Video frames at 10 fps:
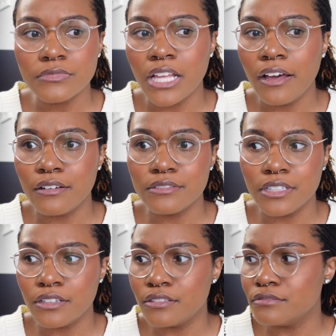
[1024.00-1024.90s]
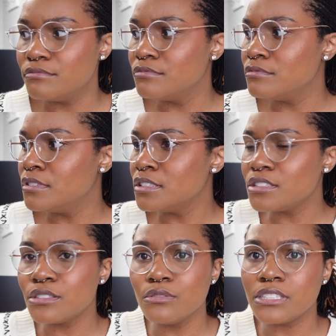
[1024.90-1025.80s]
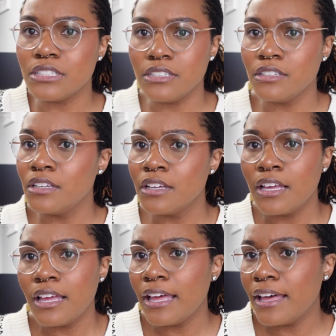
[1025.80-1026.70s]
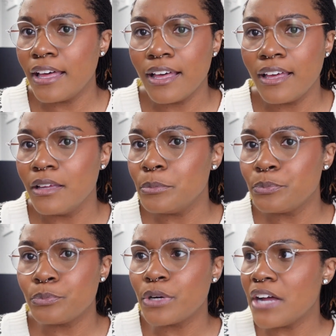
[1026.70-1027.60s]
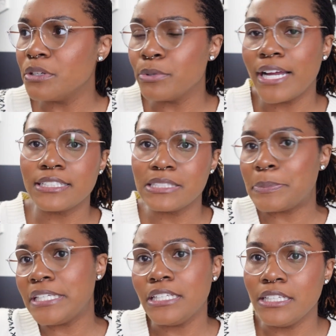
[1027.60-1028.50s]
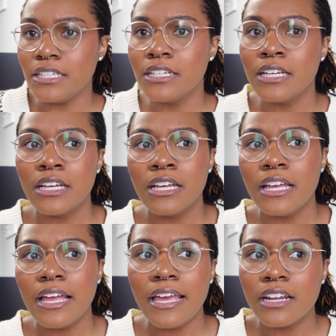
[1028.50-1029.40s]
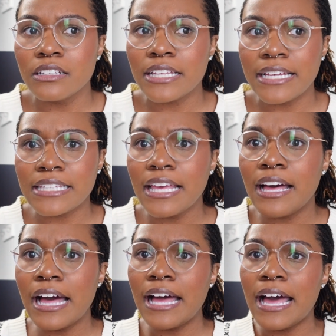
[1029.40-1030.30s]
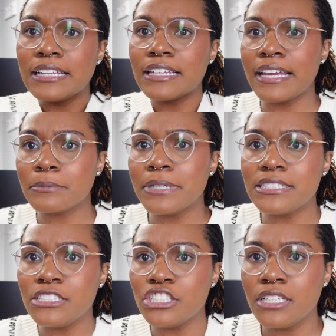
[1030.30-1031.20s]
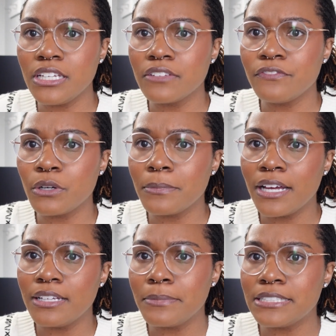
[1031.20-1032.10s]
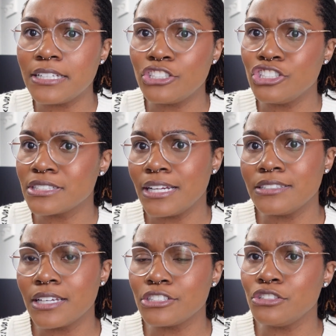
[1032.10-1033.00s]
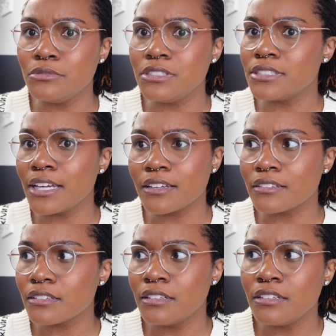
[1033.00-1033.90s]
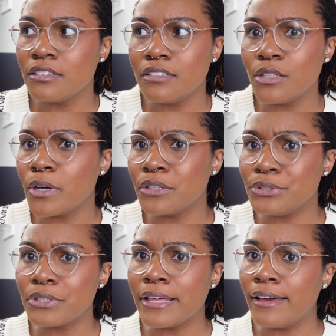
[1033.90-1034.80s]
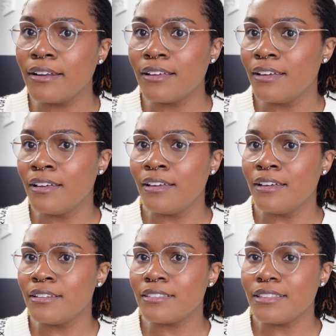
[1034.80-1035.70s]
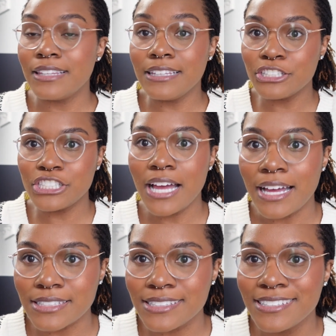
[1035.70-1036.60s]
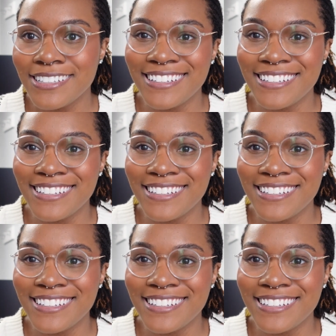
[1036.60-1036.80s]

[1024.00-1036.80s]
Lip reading: I don't know, Susie at Private Practice P and are like, yeah, I like messaging for my sessions. Can I text you? And she's like, no, I don't do that. Then they're shocked.